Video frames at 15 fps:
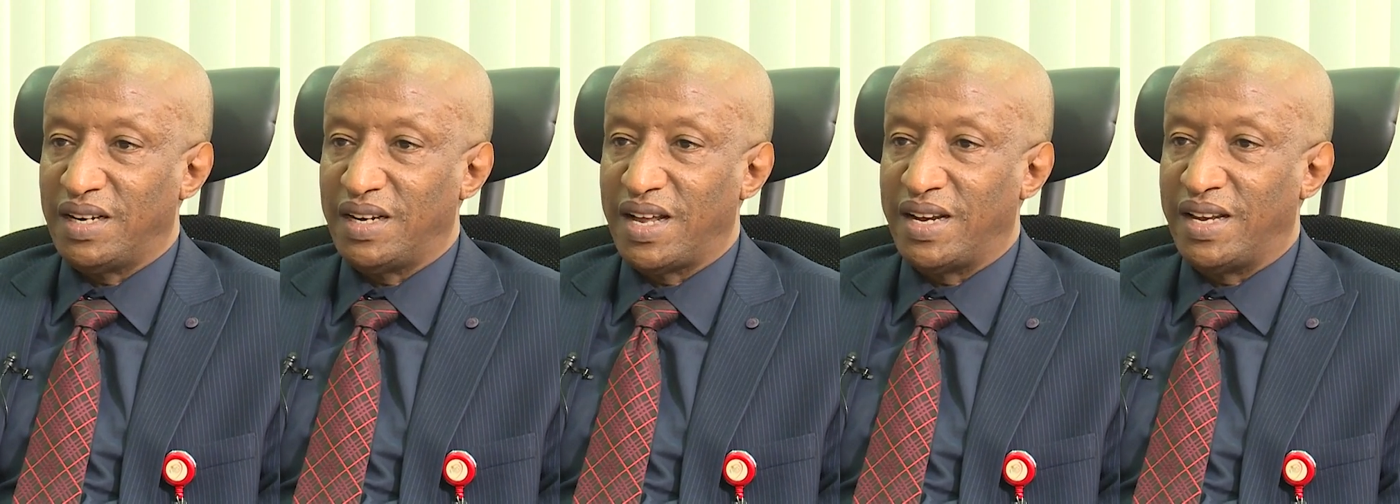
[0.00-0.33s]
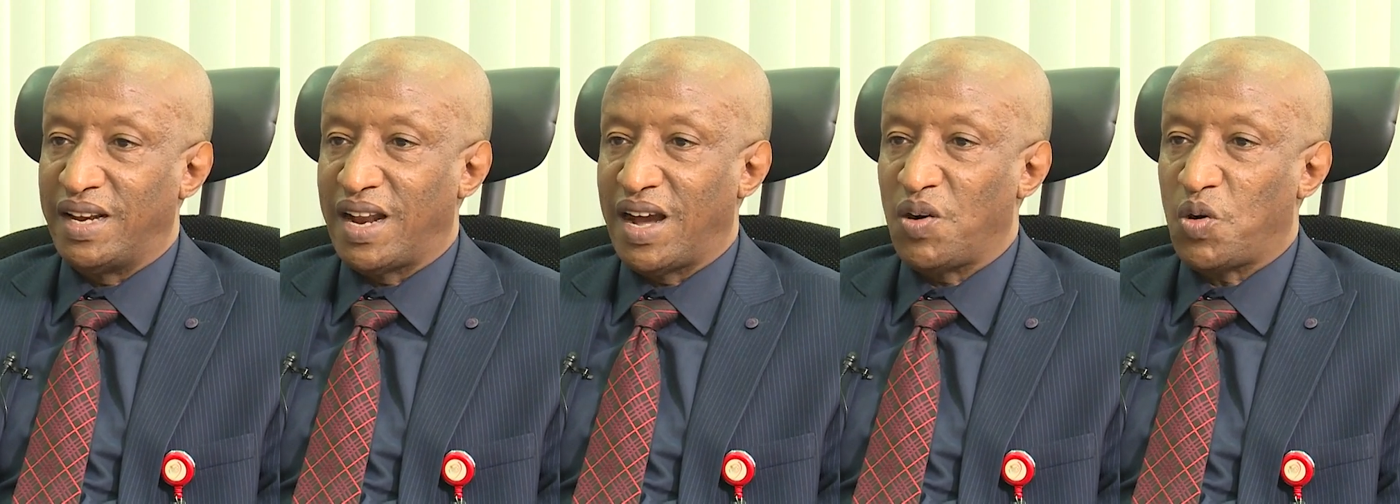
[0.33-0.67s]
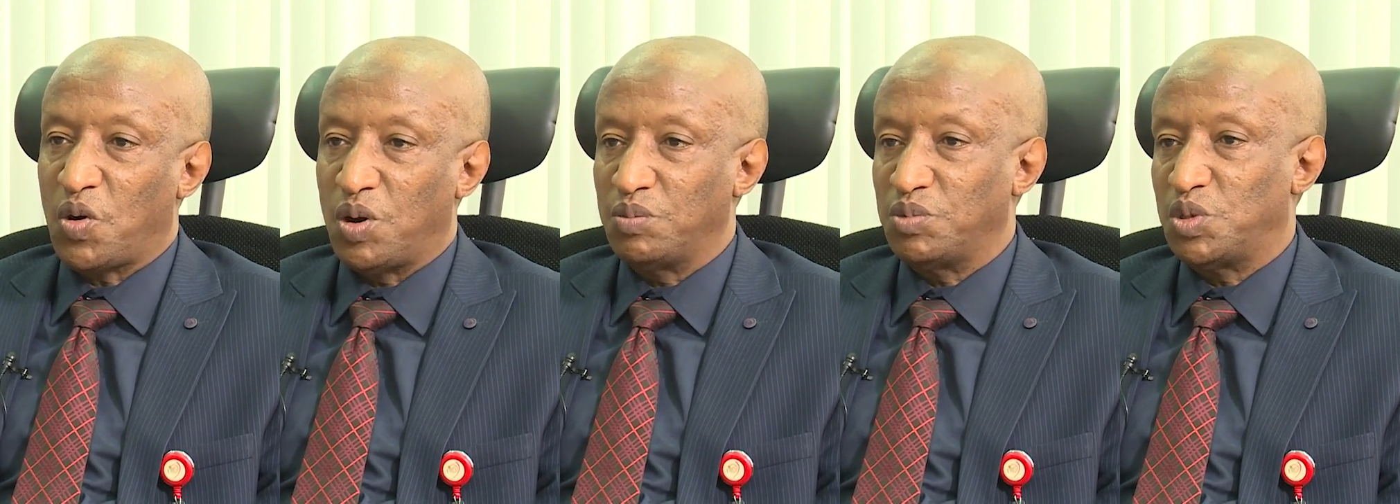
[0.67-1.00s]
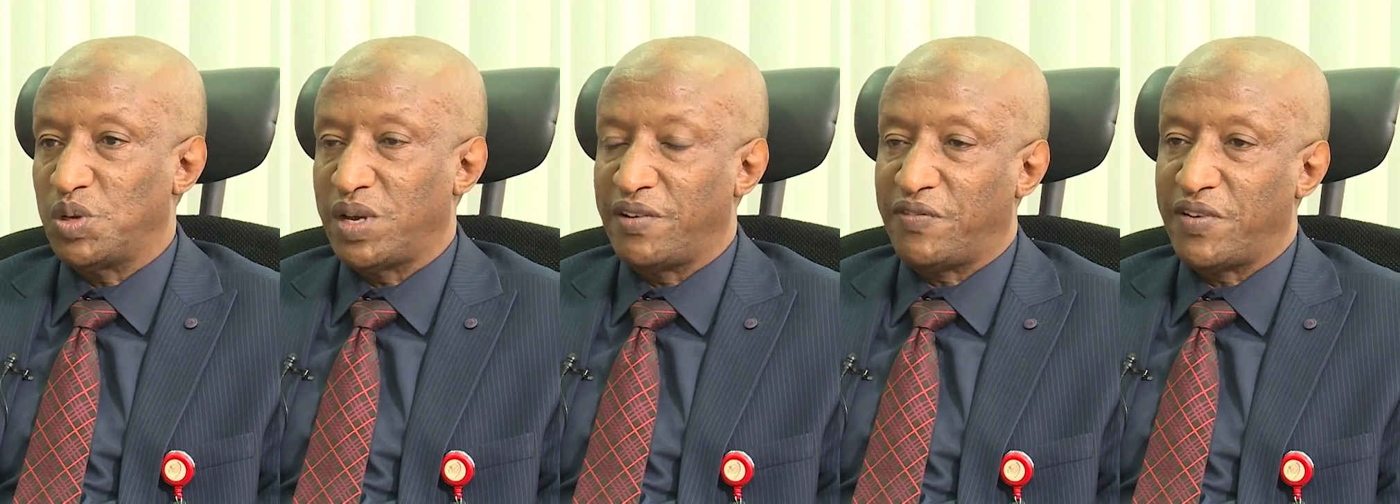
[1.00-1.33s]
that they now come
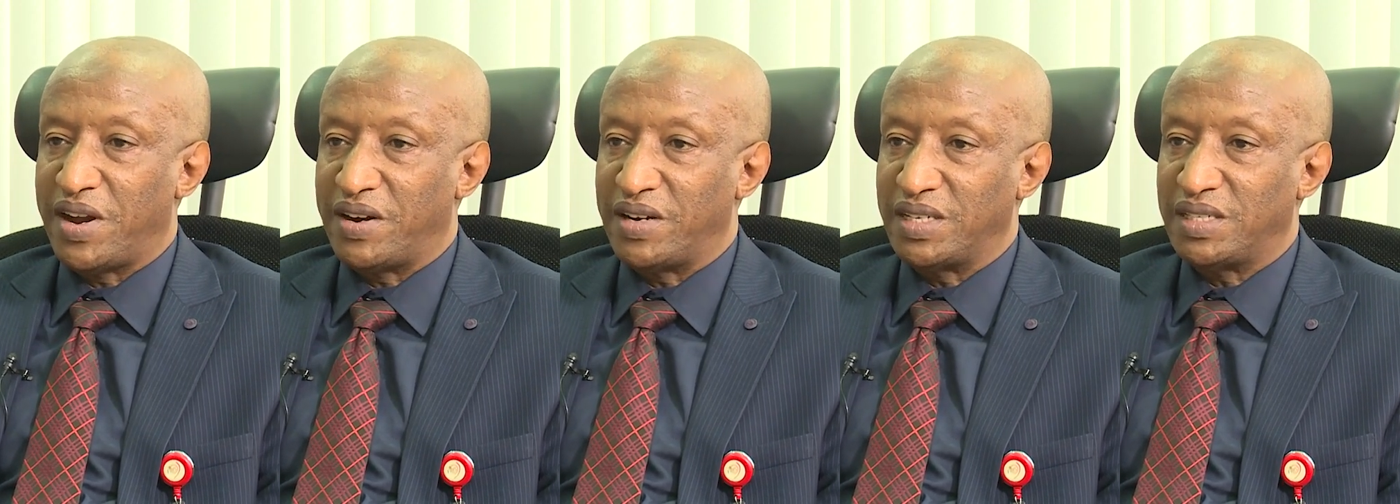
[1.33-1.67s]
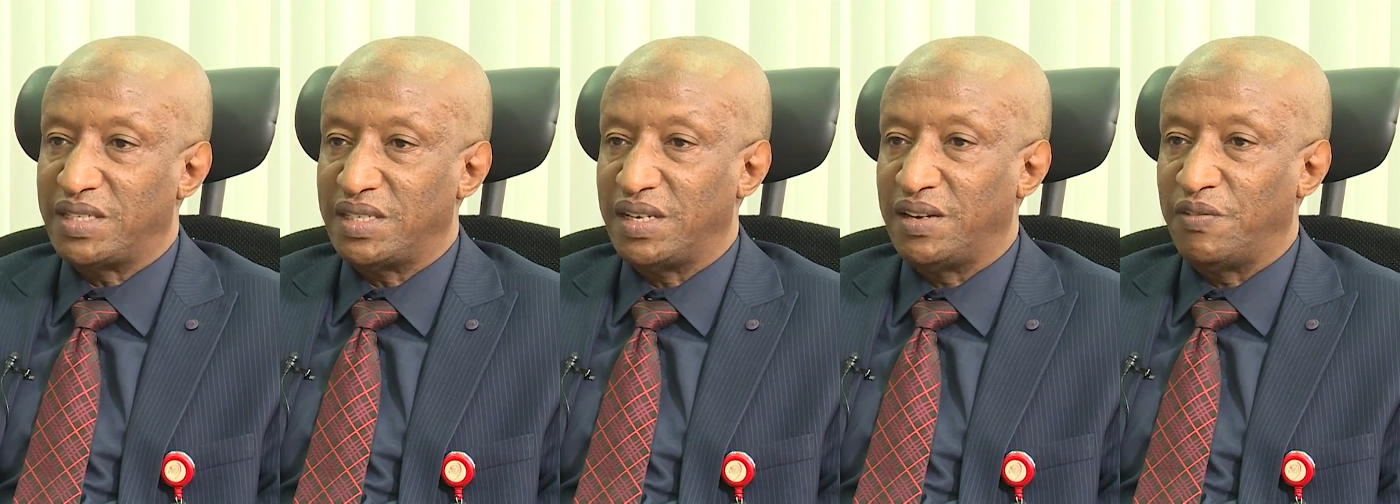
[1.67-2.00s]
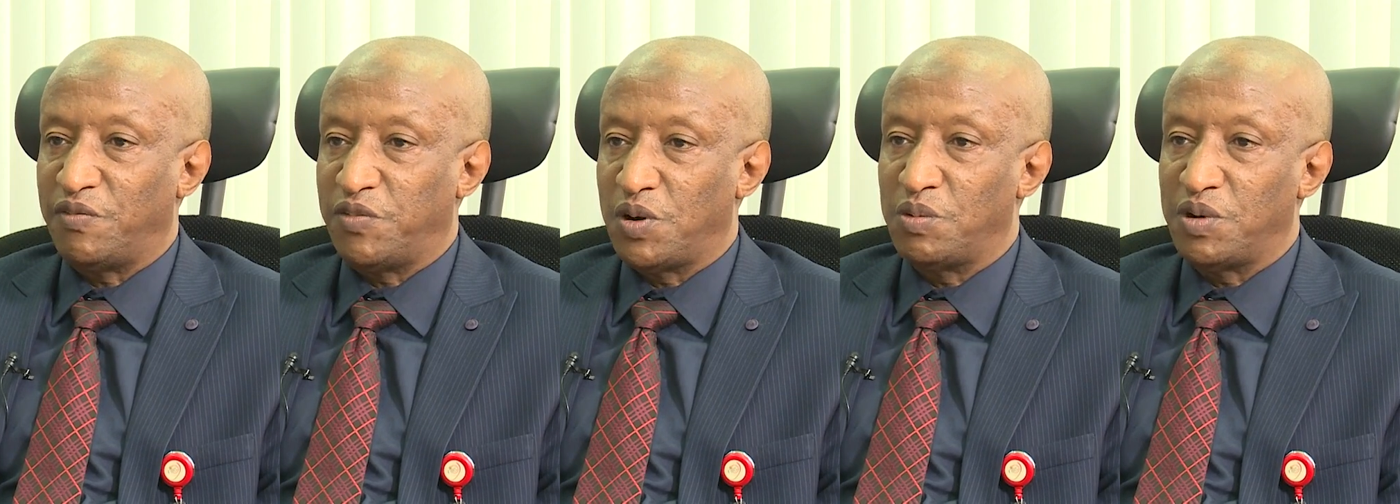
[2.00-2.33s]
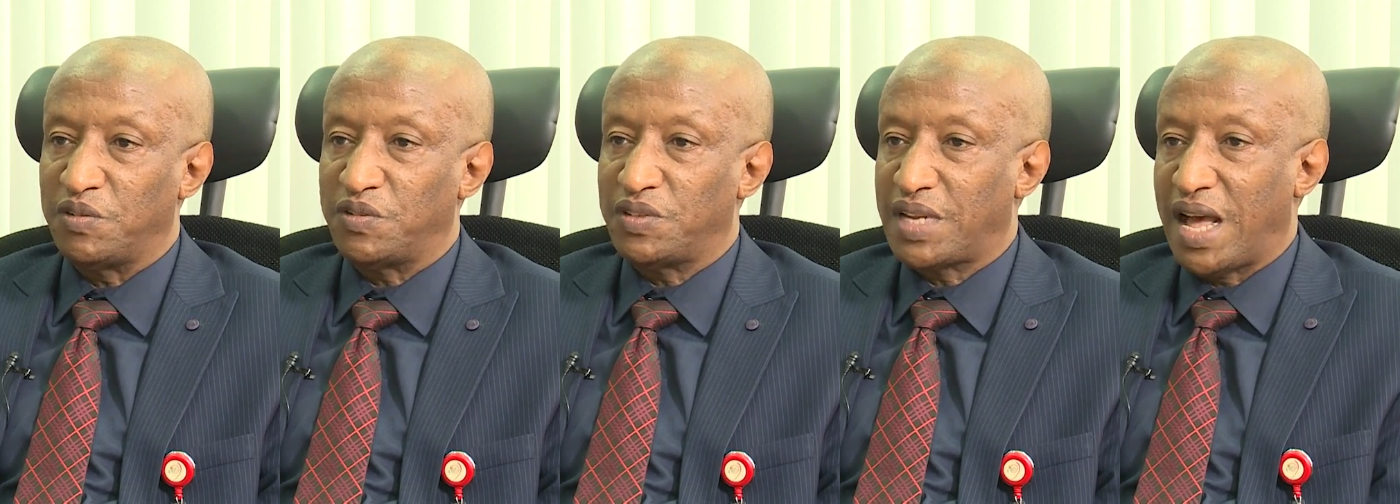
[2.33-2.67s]
to FRS in form
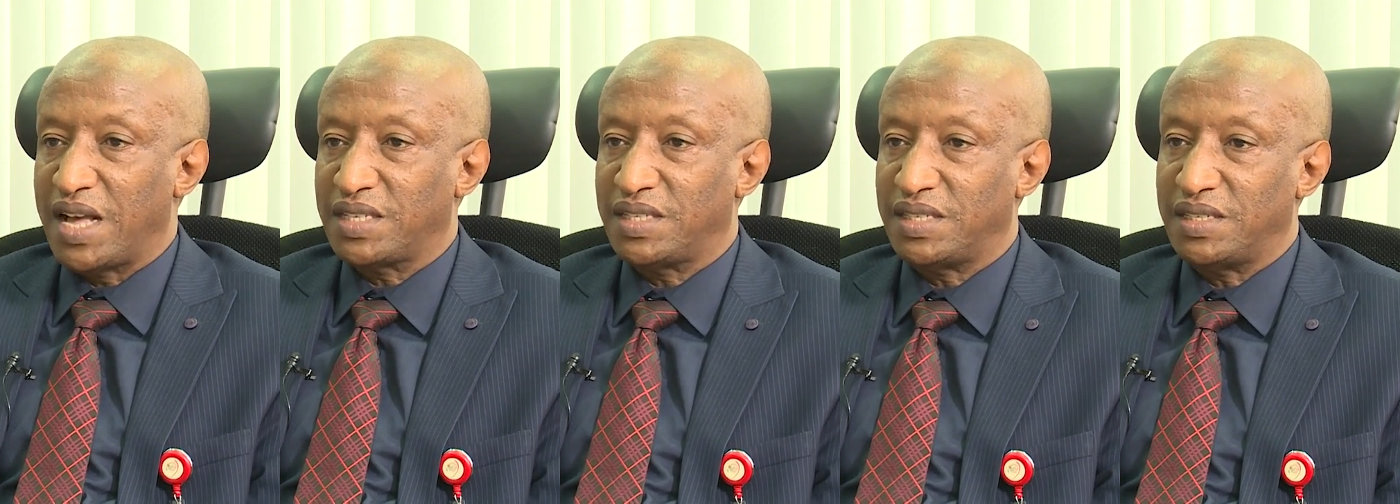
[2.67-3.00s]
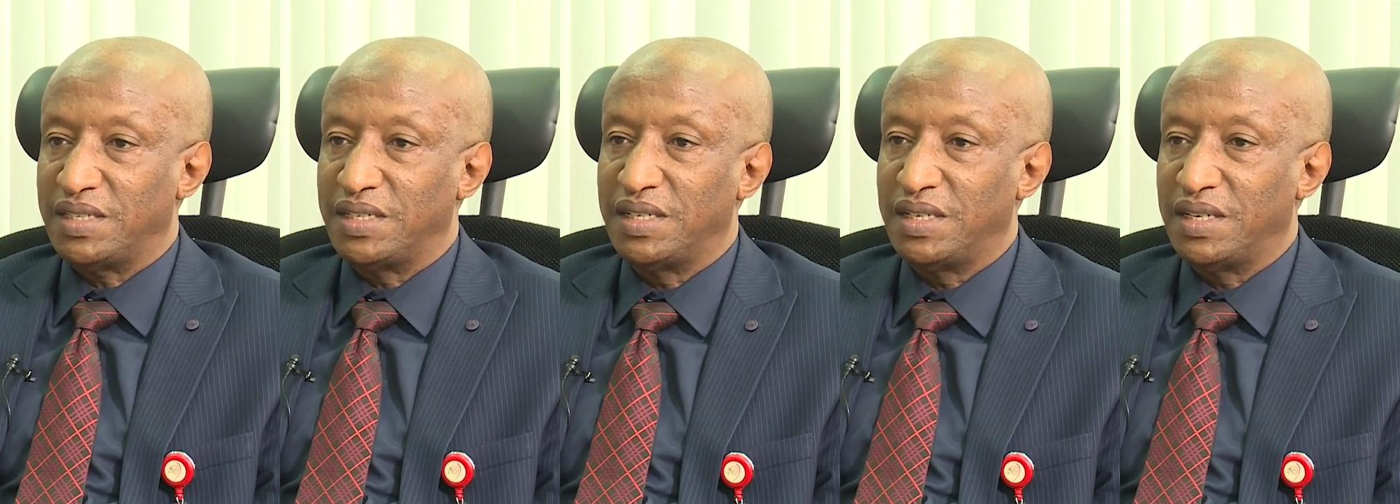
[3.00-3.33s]
of tax